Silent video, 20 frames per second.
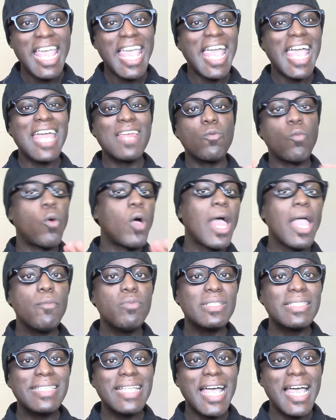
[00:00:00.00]
And why
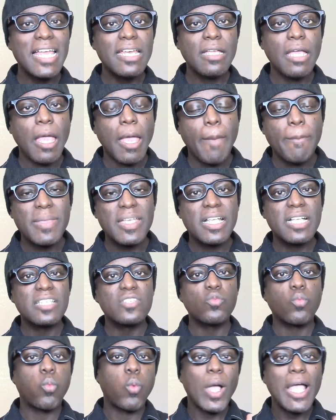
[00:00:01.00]
was that? Because
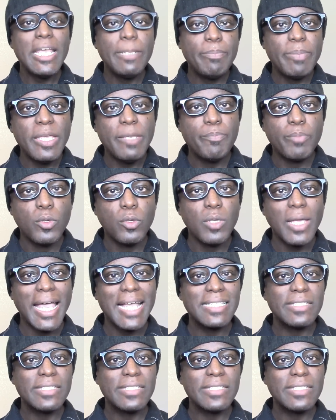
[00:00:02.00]
white people had